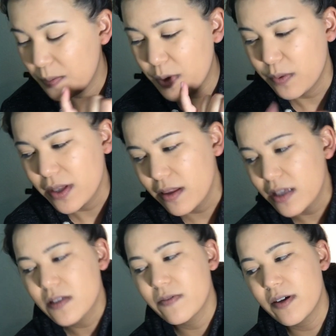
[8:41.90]
But with
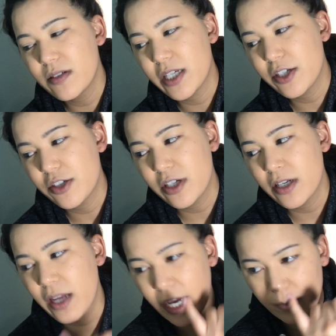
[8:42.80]
this
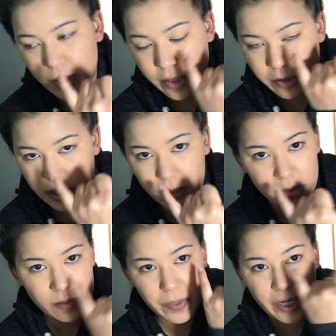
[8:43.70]
foundation, I would use it
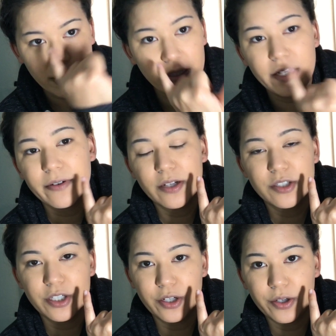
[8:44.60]
sparingly
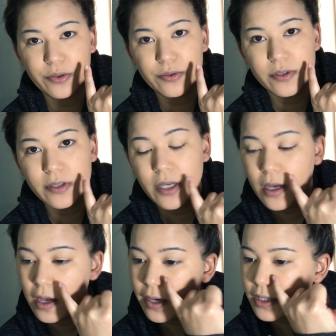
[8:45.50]
around your nose,
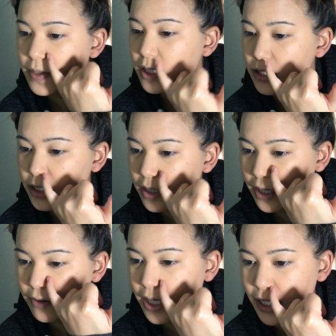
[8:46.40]
especially
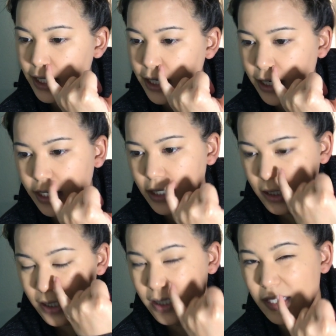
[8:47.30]
like right here,
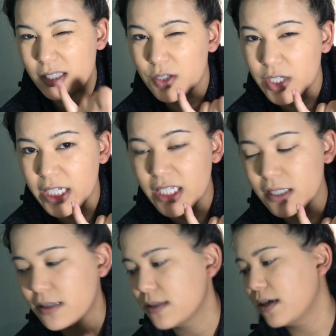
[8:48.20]
because it does
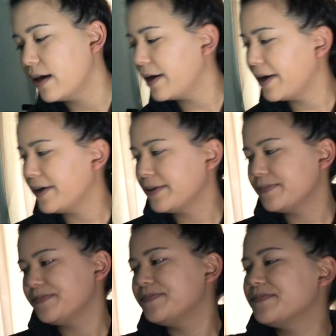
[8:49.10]
crease,
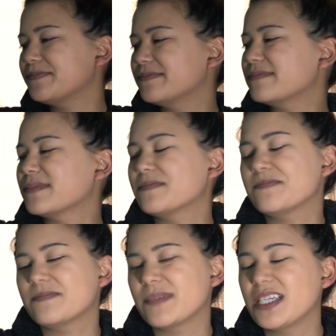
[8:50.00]
and
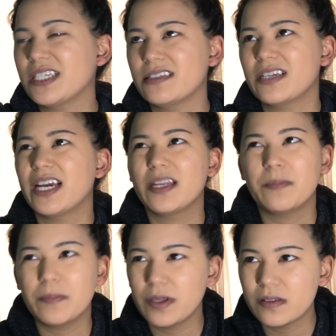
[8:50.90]
it kind
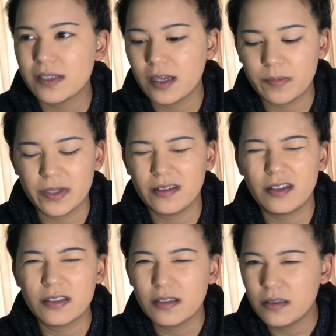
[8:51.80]
of builds up
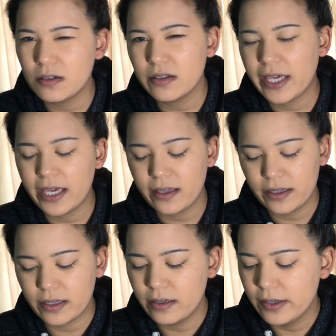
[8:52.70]
and looks a little
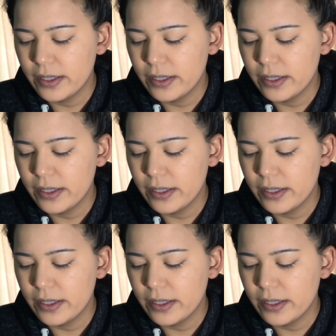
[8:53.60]
cakey.